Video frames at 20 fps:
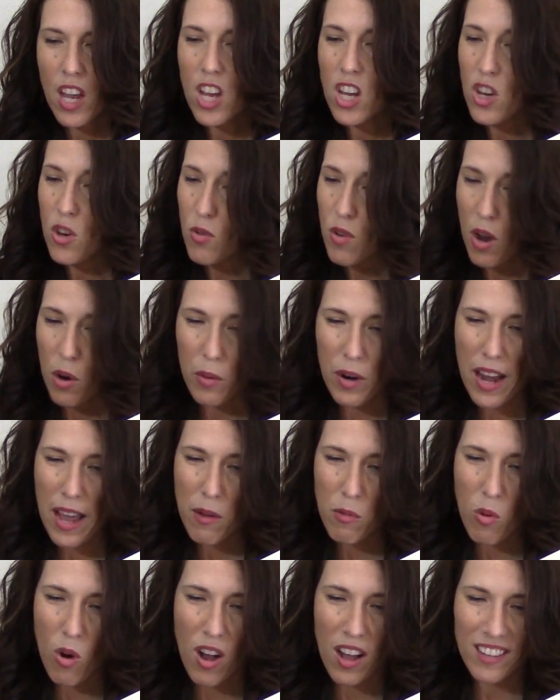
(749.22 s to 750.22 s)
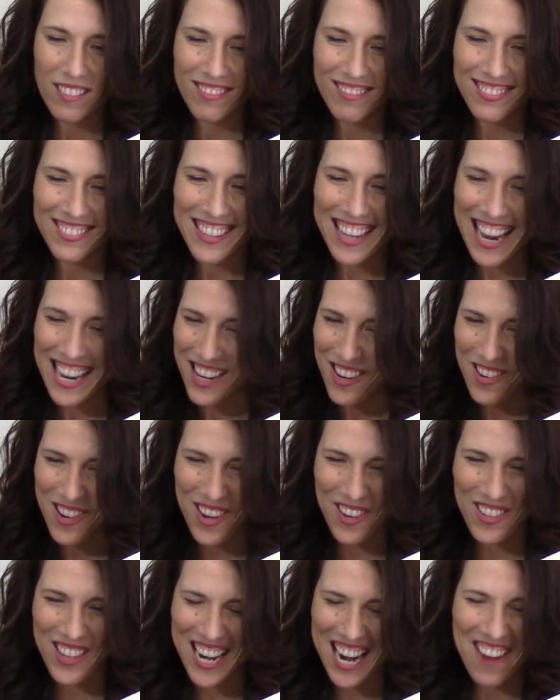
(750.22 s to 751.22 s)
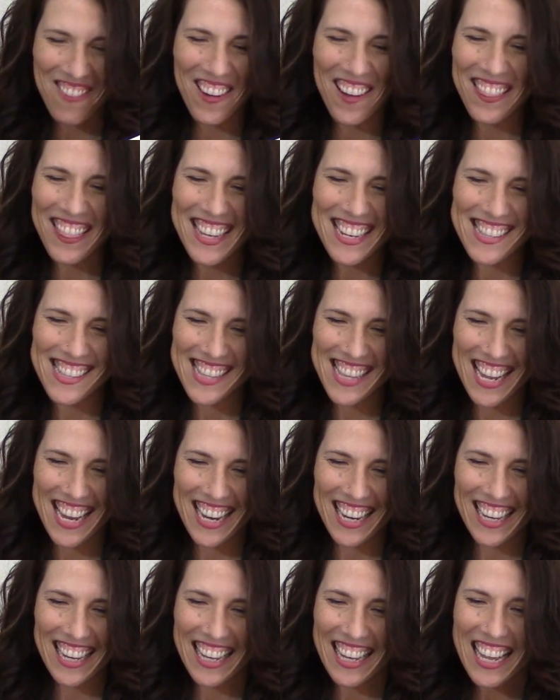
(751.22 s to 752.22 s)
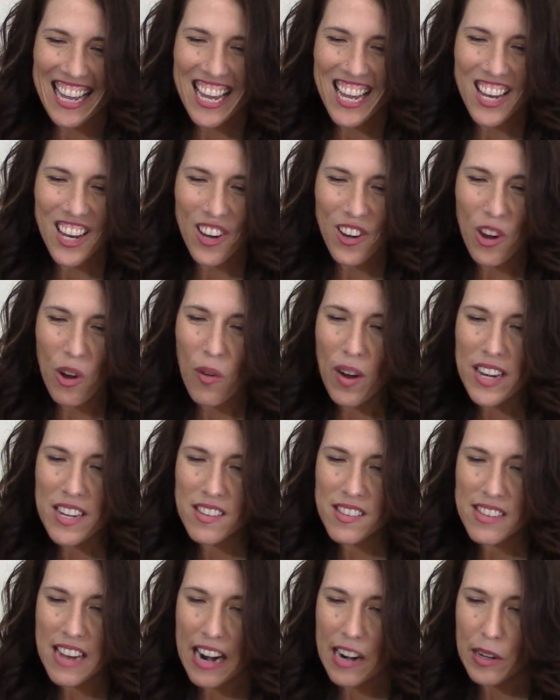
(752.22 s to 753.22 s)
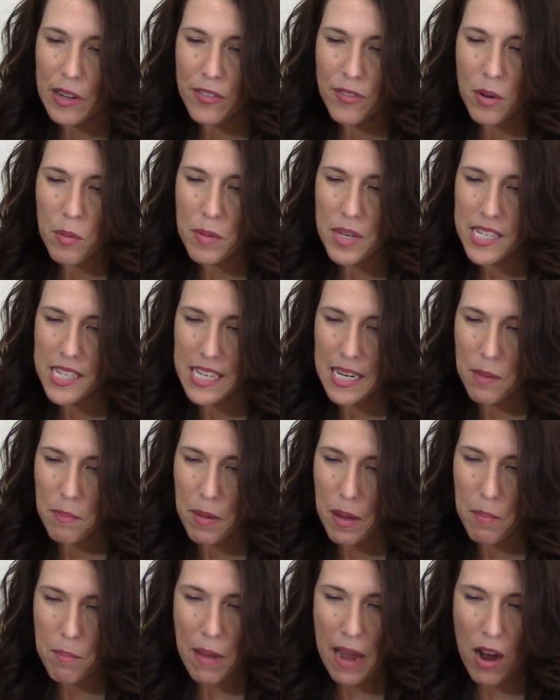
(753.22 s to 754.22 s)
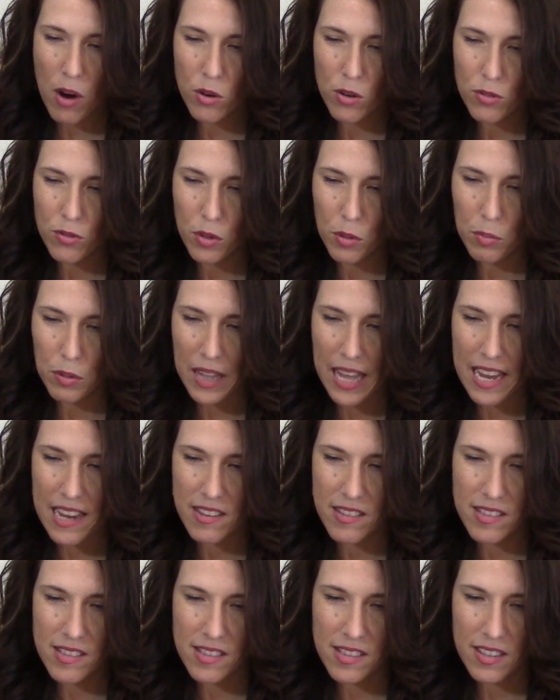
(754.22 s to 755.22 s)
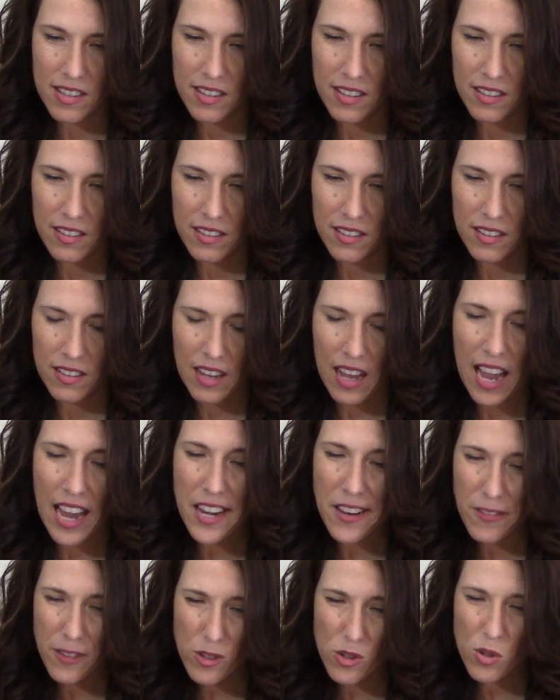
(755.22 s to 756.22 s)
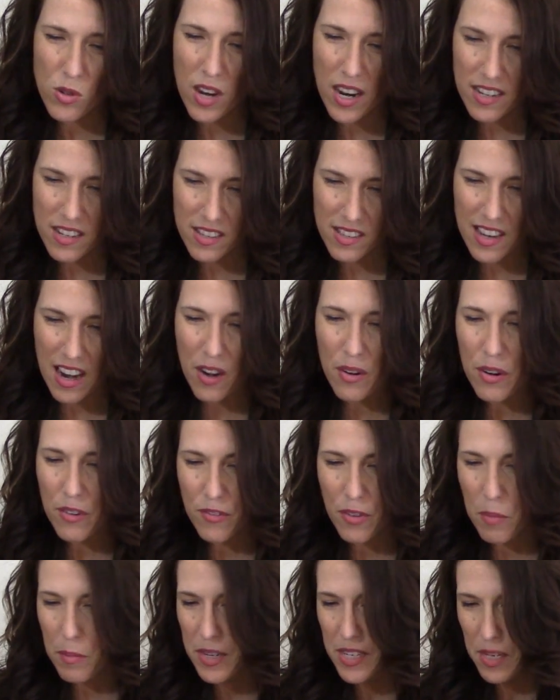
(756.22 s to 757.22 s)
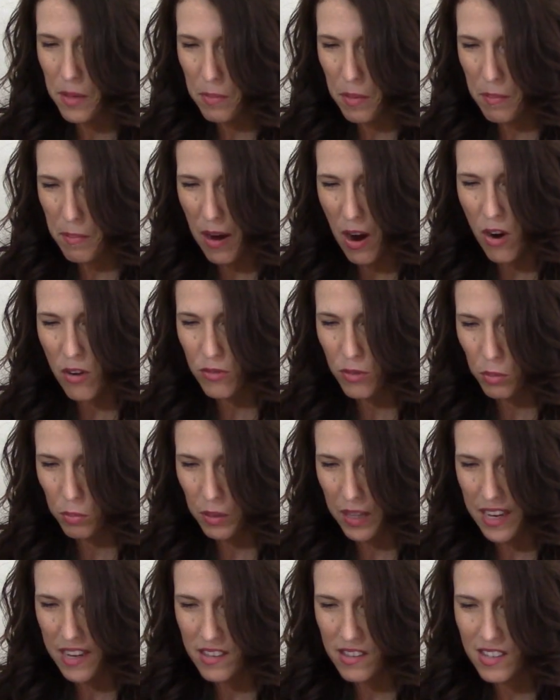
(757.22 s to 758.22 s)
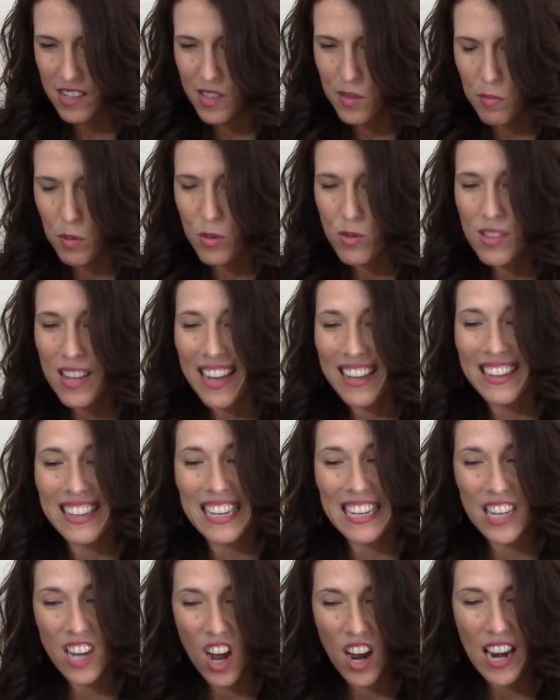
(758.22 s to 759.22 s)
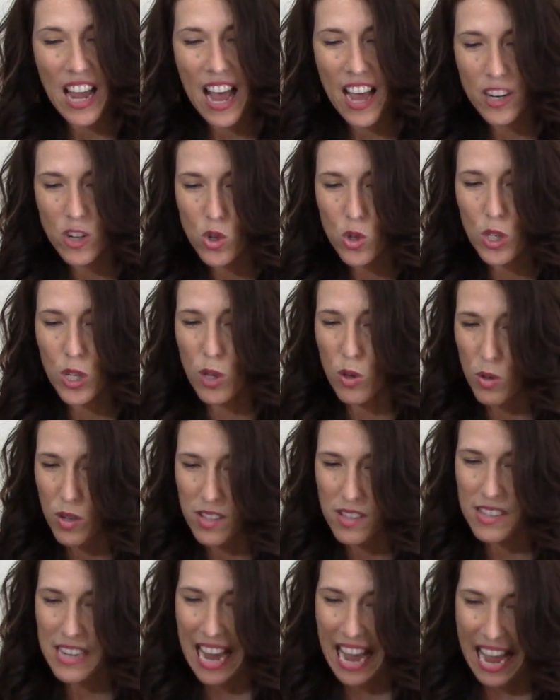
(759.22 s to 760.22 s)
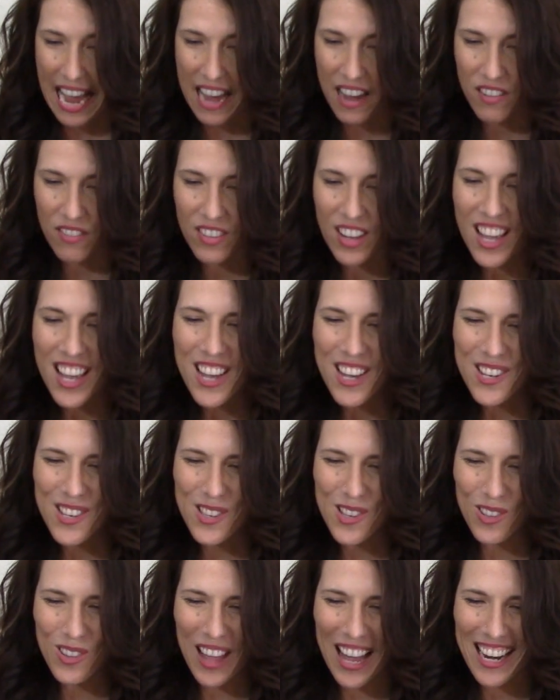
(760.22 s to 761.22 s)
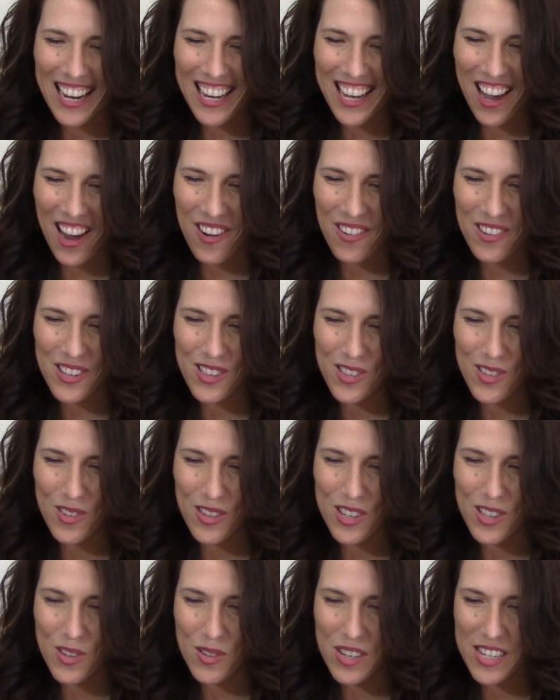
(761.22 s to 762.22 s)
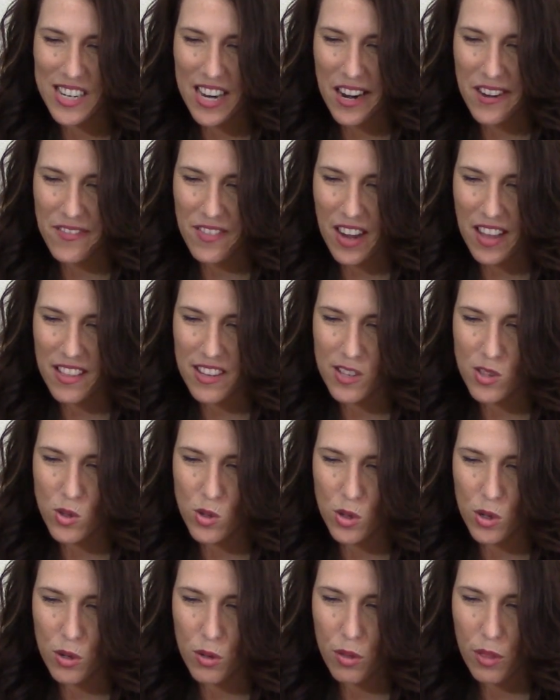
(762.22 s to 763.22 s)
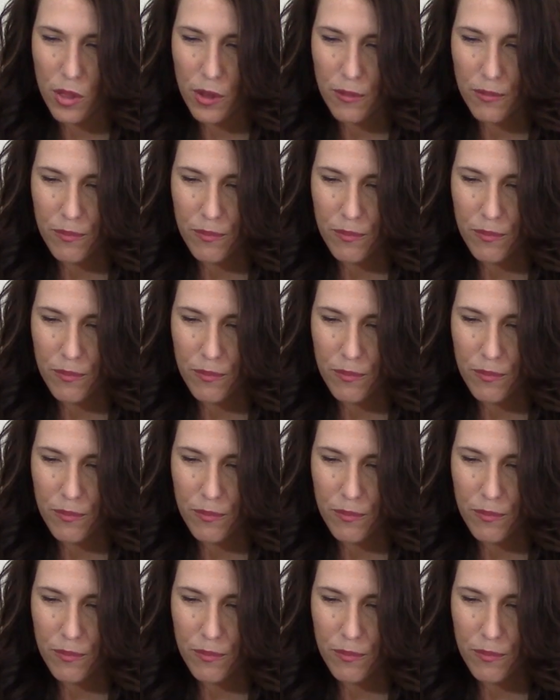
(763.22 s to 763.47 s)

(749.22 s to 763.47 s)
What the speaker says: You know what I want, and you know that I want this thing. You know I desire it from a deep and powerful place. And if you do not desire it from a deep and powerful place, it's most likely not actually yours to have. So let it go as soon as you identify this truth.